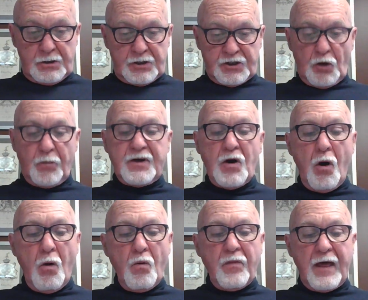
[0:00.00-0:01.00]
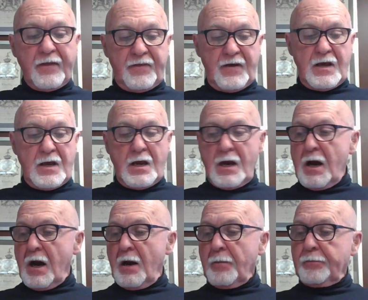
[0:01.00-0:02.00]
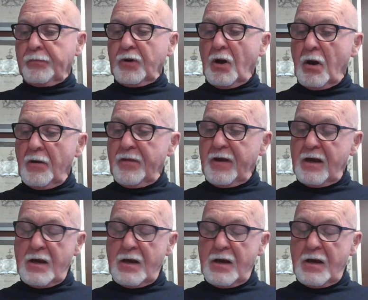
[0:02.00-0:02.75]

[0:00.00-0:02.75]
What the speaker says: so we know that the plot